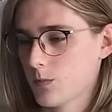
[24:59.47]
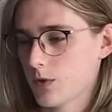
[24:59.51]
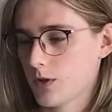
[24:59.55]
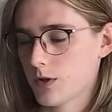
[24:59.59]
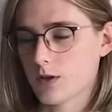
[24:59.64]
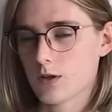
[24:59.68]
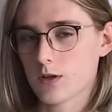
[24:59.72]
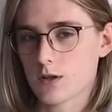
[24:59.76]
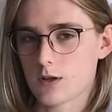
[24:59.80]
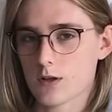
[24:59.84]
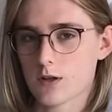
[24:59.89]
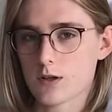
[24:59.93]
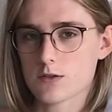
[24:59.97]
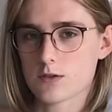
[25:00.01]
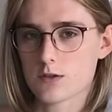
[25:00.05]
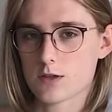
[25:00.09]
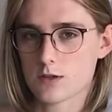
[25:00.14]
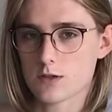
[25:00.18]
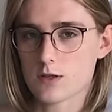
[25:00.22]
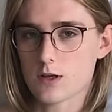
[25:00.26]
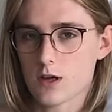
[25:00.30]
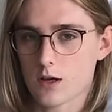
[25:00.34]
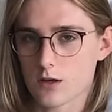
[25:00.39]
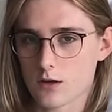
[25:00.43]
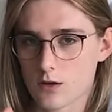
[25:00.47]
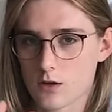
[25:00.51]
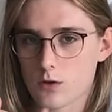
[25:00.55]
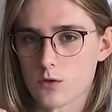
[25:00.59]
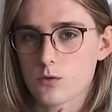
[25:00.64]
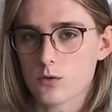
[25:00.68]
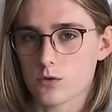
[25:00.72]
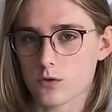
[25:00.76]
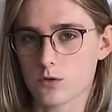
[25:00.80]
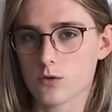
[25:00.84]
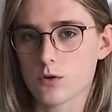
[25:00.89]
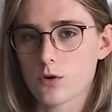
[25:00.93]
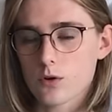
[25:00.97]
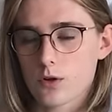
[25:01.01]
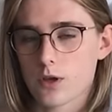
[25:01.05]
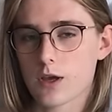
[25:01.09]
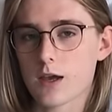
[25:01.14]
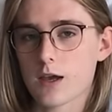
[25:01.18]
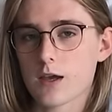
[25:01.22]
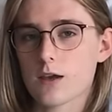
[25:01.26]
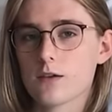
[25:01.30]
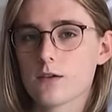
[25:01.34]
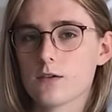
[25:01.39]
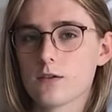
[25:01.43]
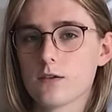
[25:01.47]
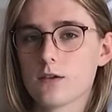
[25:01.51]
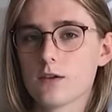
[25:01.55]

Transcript: but then they said, yeah, no, you're okay,